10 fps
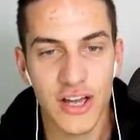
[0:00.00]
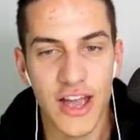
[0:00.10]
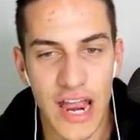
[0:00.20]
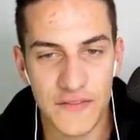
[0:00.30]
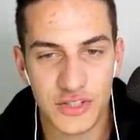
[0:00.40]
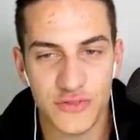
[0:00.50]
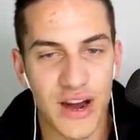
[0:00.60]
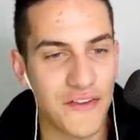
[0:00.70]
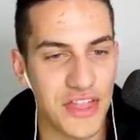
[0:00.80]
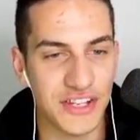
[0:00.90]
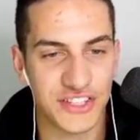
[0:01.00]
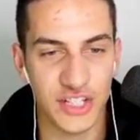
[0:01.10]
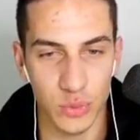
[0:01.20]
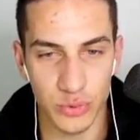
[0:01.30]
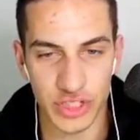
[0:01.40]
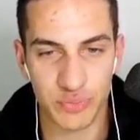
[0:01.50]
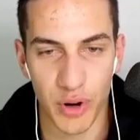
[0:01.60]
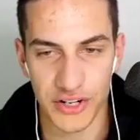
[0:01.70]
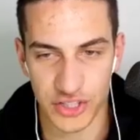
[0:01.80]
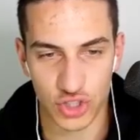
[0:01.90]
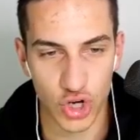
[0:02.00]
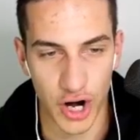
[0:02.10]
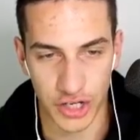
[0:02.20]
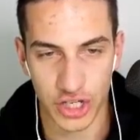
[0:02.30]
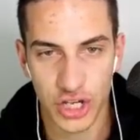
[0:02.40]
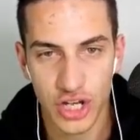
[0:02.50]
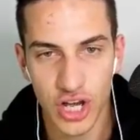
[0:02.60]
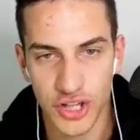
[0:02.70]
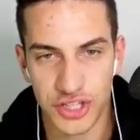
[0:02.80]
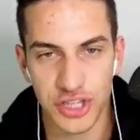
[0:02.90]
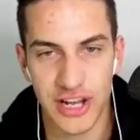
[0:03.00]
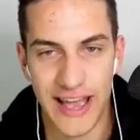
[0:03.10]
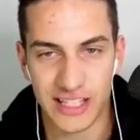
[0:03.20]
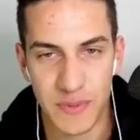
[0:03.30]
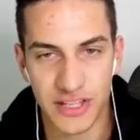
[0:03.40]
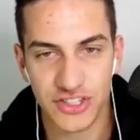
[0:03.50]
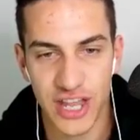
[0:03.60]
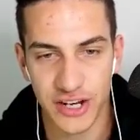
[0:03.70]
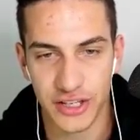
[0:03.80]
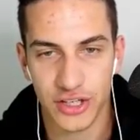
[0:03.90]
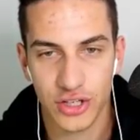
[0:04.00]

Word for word: Every survivor that is killed will respawn as a shark until the last man standing.